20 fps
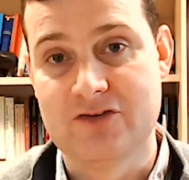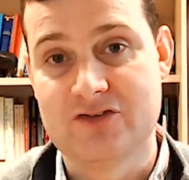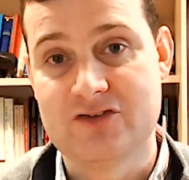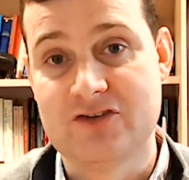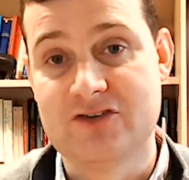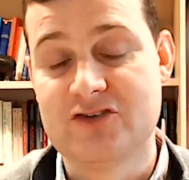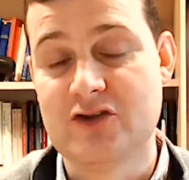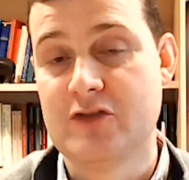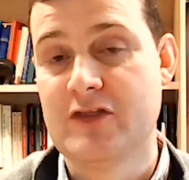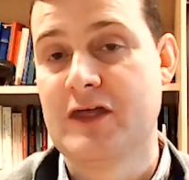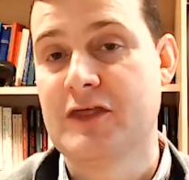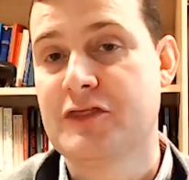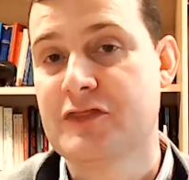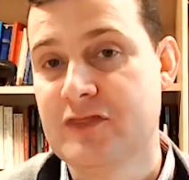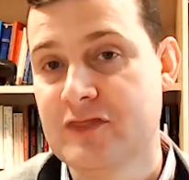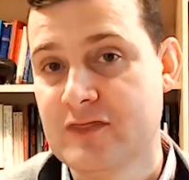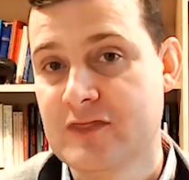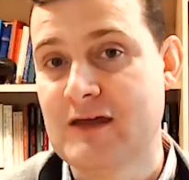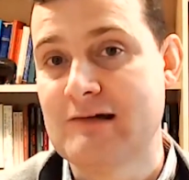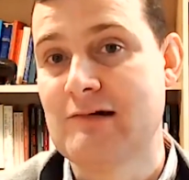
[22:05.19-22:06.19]
And so
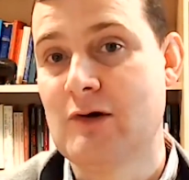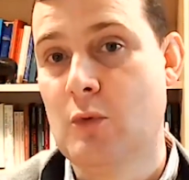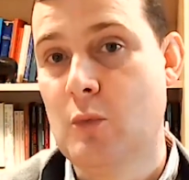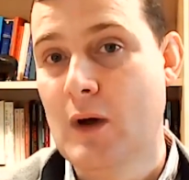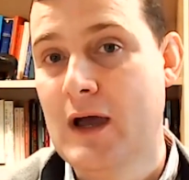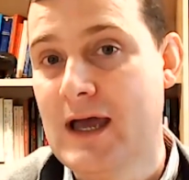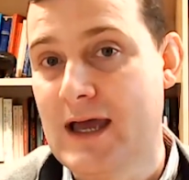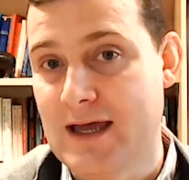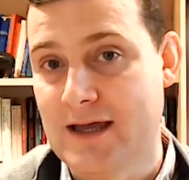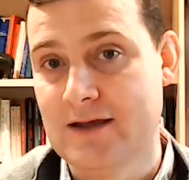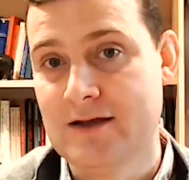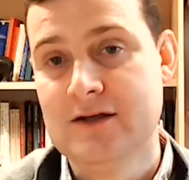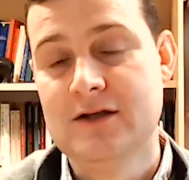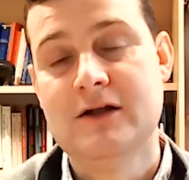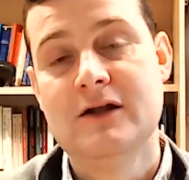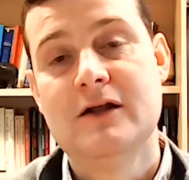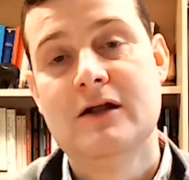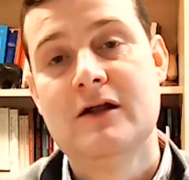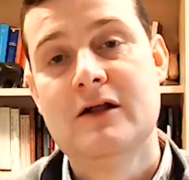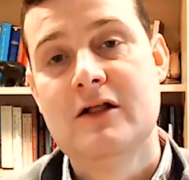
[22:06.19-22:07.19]
they're aware
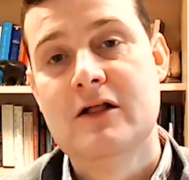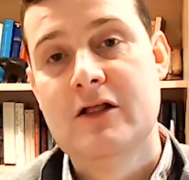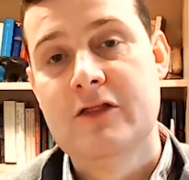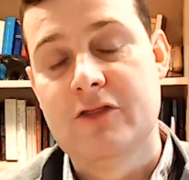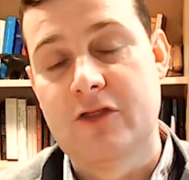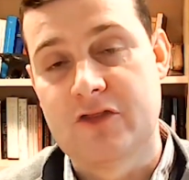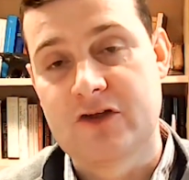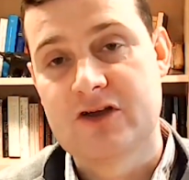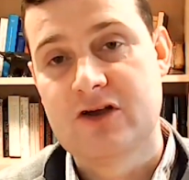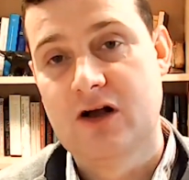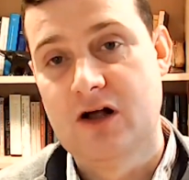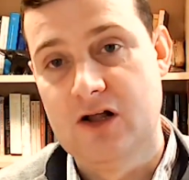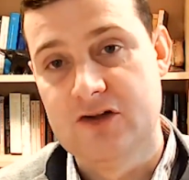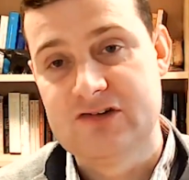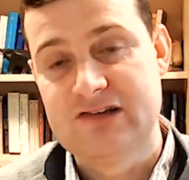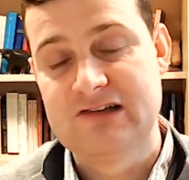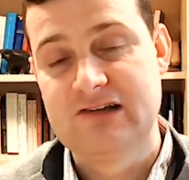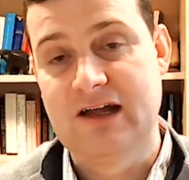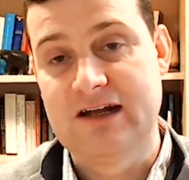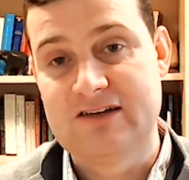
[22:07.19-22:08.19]
that the castle is
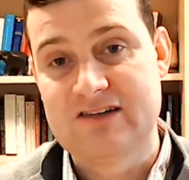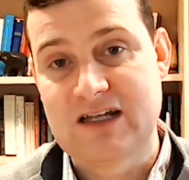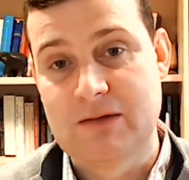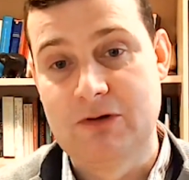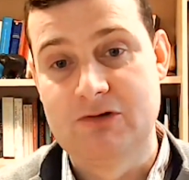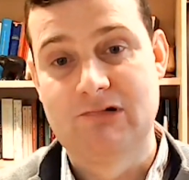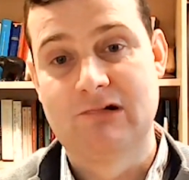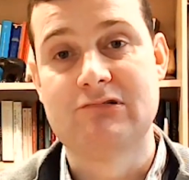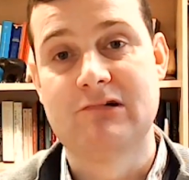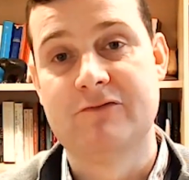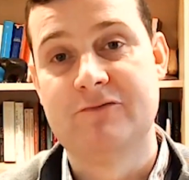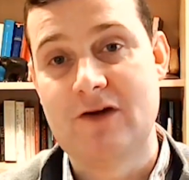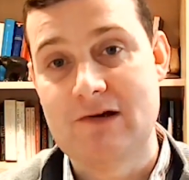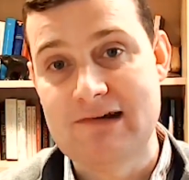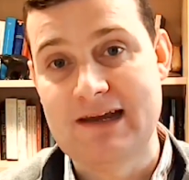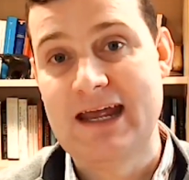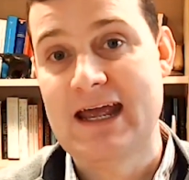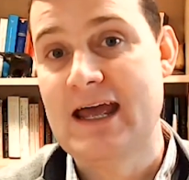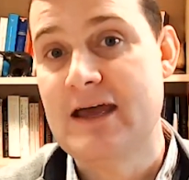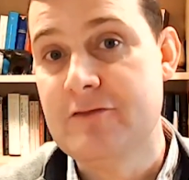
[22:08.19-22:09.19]
likely to come under a very
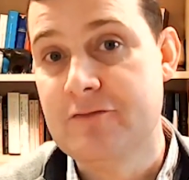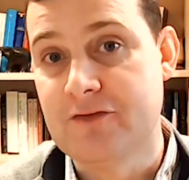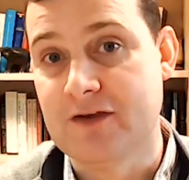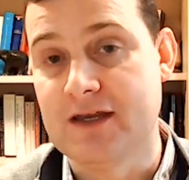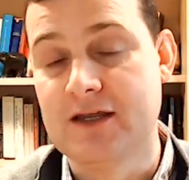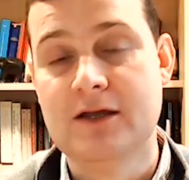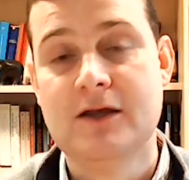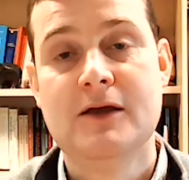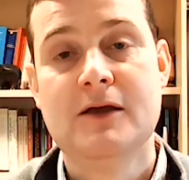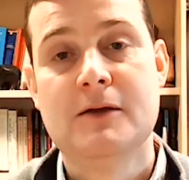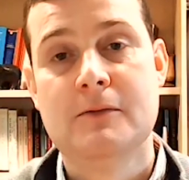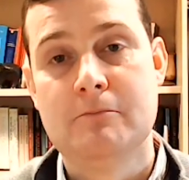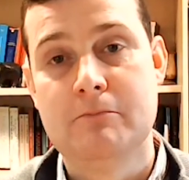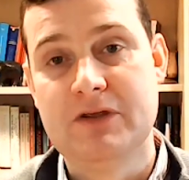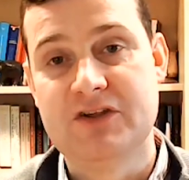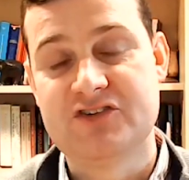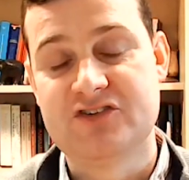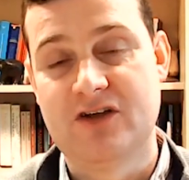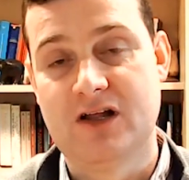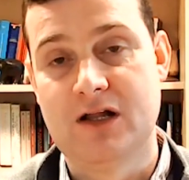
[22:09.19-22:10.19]
heavy
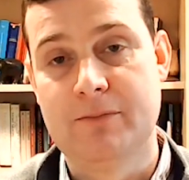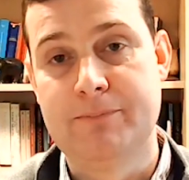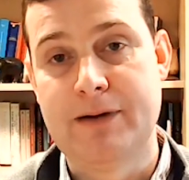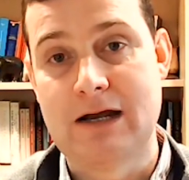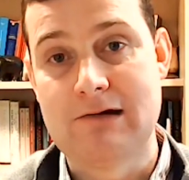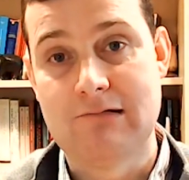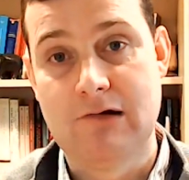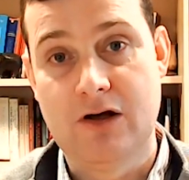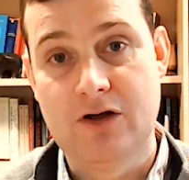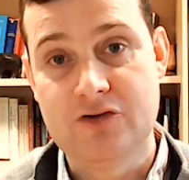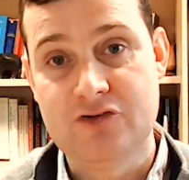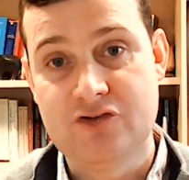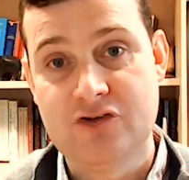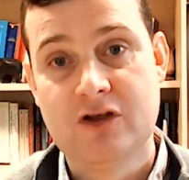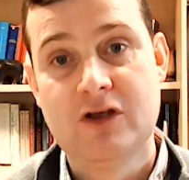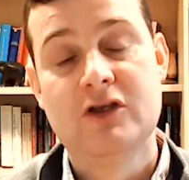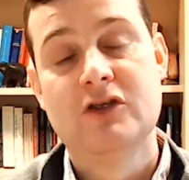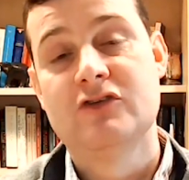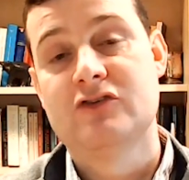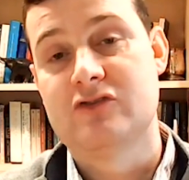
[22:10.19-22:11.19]
missile barrage,
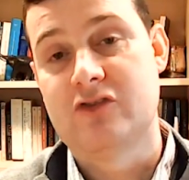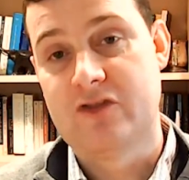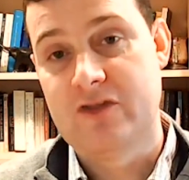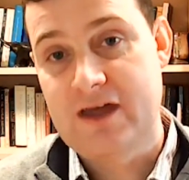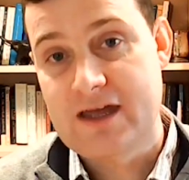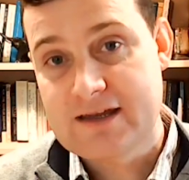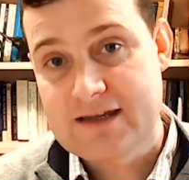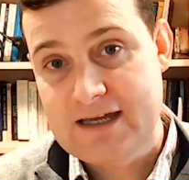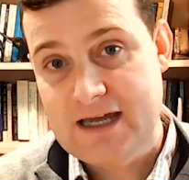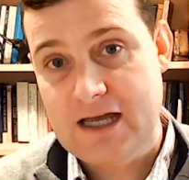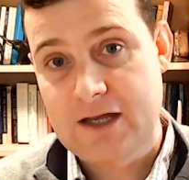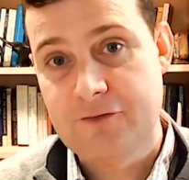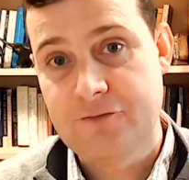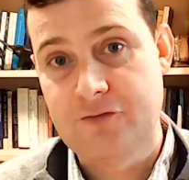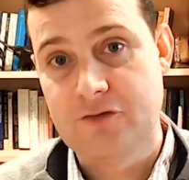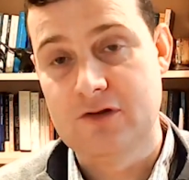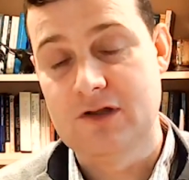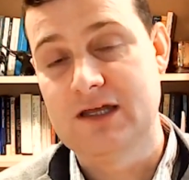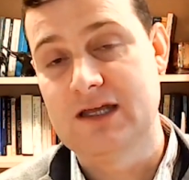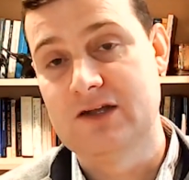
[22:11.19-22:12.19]
so they're careful
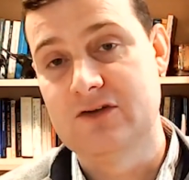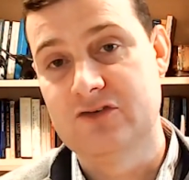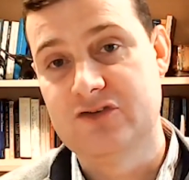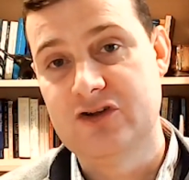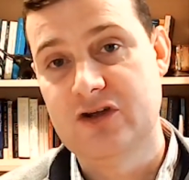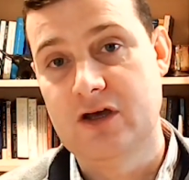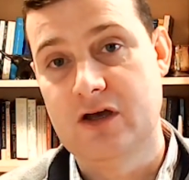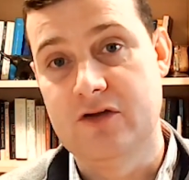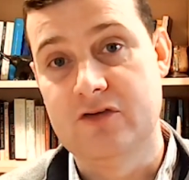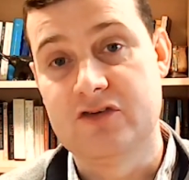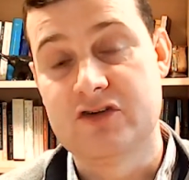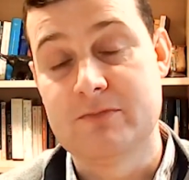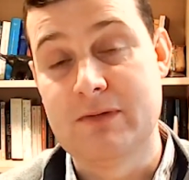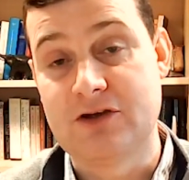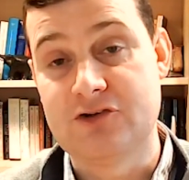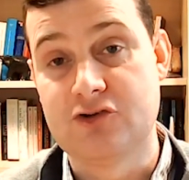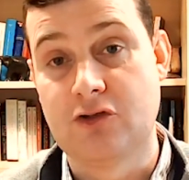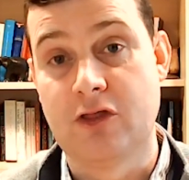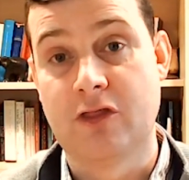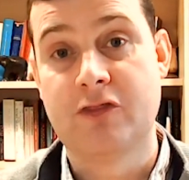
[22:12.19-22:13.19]
in turn to make
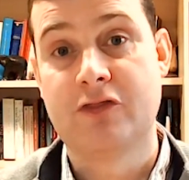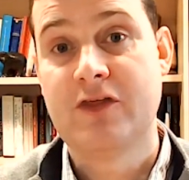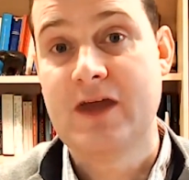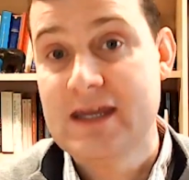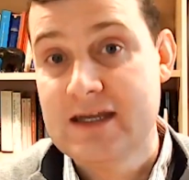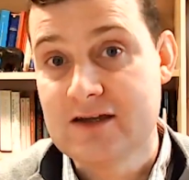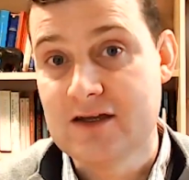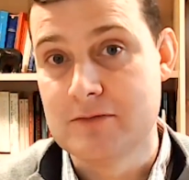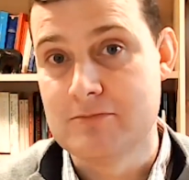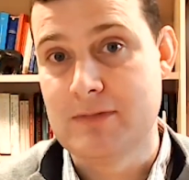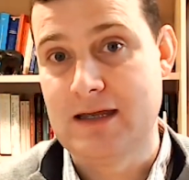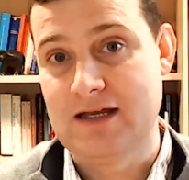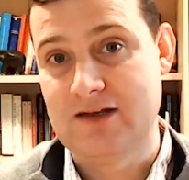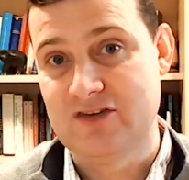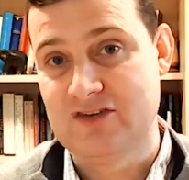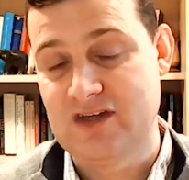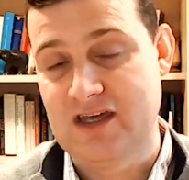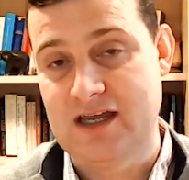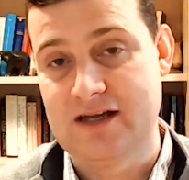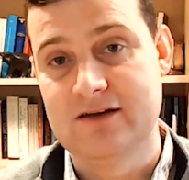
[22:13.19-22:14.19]
sure that they can
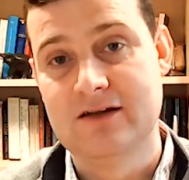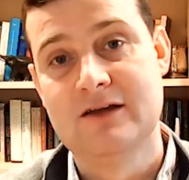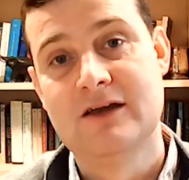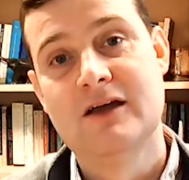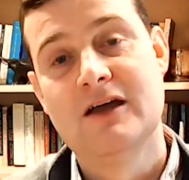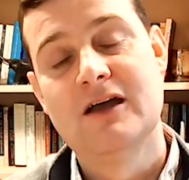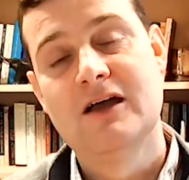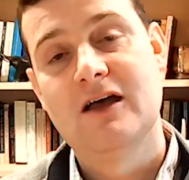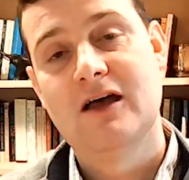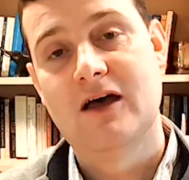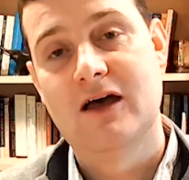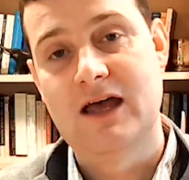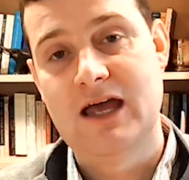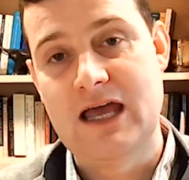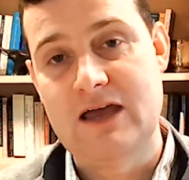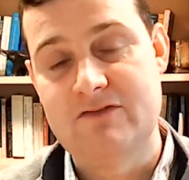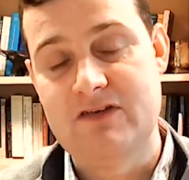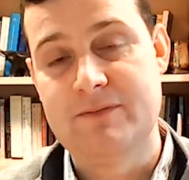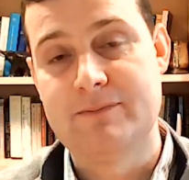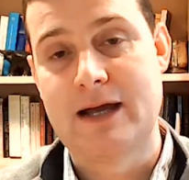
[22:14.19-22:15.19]
maintain a
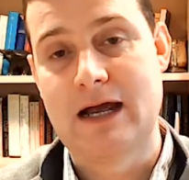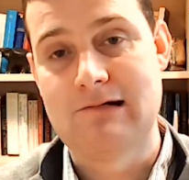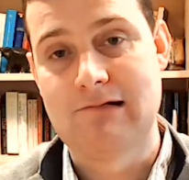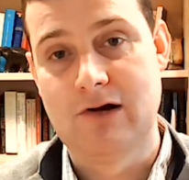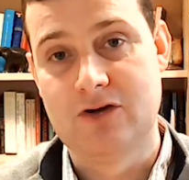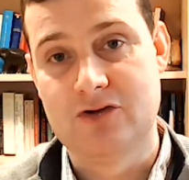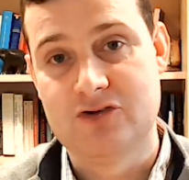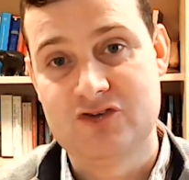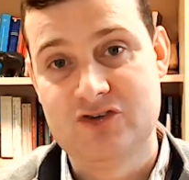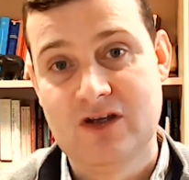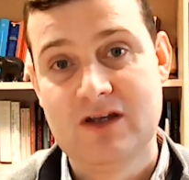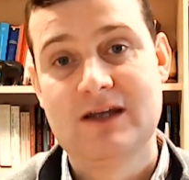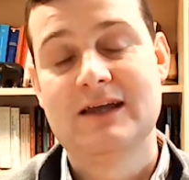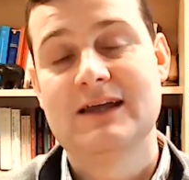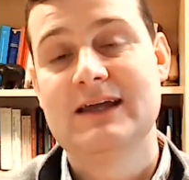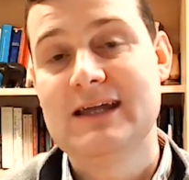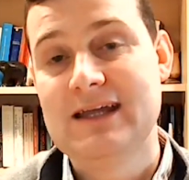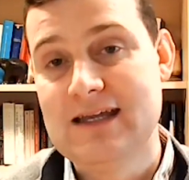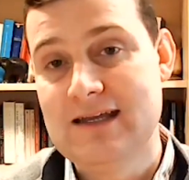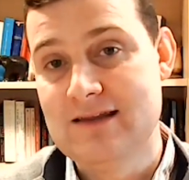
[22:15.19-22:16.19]
heavy barrage
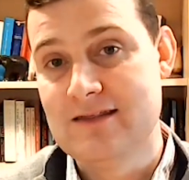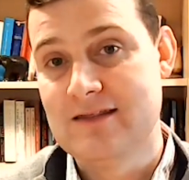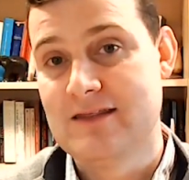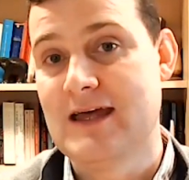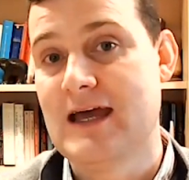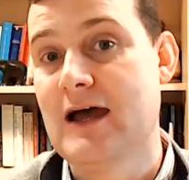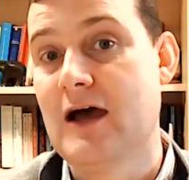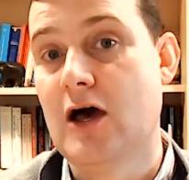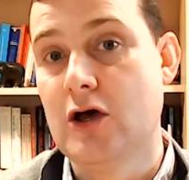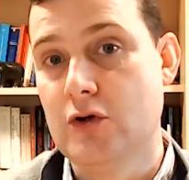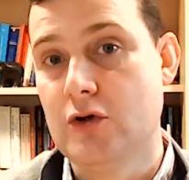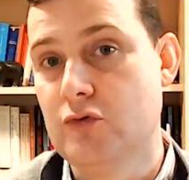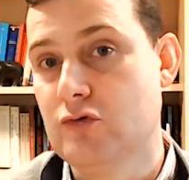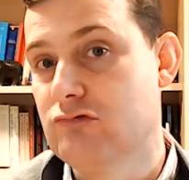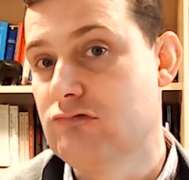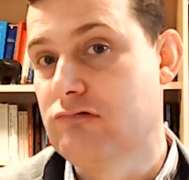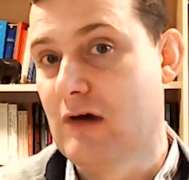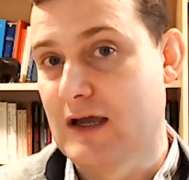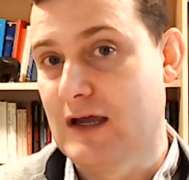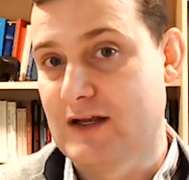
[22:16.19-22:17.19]
in their own
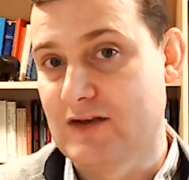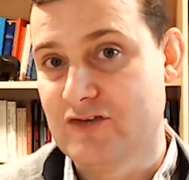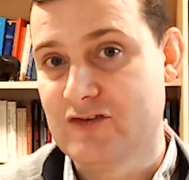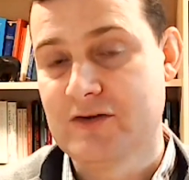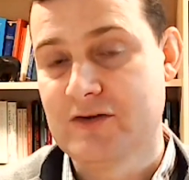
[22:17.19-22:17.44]
right.